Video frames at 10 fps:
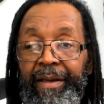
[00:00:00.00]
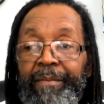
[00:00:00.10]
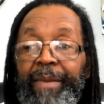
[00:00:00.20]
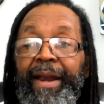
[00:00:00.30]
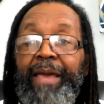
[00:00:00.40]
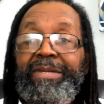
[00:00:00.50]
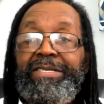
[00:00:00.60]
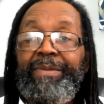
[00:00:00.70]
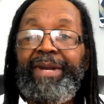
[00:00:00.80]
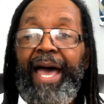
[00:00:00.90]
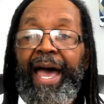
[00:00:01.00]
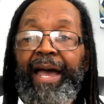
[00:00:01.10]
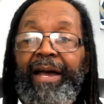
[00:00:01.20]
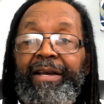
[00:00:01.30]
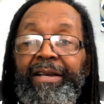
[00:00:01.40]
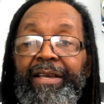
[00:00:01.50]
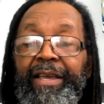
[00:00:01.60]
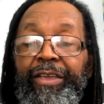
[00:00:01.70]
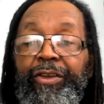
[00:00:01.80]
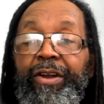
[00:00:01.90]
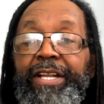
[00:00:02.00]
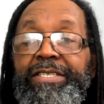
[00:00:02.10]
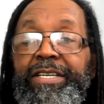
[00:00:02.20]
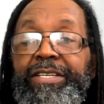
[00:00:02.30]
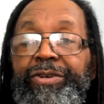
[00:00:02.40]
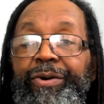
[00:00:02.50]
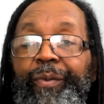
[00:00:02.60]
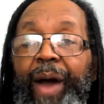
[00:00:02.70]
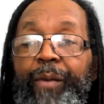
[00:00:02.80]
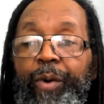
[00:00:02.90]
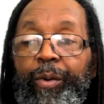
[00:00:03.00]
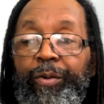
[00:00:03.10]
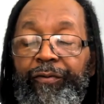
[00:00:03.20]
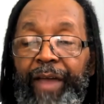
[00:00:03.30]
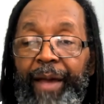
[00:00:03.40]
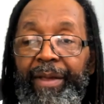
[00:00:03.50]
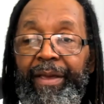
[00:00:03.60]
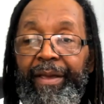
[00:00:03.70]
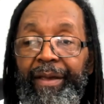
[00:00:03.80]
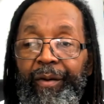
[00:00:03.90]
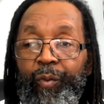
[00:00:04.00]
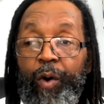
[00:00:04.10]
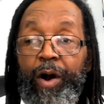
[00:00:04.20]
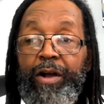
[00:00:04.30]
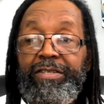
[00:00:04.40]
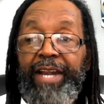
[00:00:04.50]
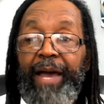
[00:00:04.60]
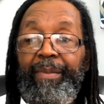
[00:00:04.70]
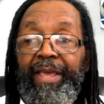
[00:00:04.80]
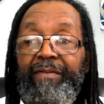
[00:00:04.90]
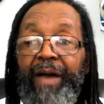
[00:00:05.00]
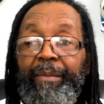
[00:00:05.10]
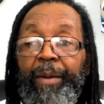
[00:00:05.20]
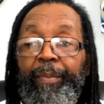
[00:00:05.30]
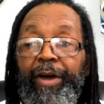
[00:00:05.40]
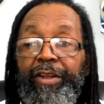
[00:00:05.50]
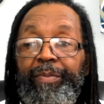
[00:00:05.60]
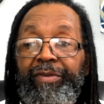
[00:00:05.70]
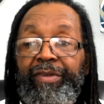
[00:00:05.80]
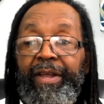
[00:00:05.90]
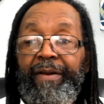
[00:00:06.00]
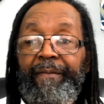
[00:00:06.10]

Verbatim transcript: My name is Symmanayah, and you're listening to White Robes Family, words that I believe I'm compelled to present.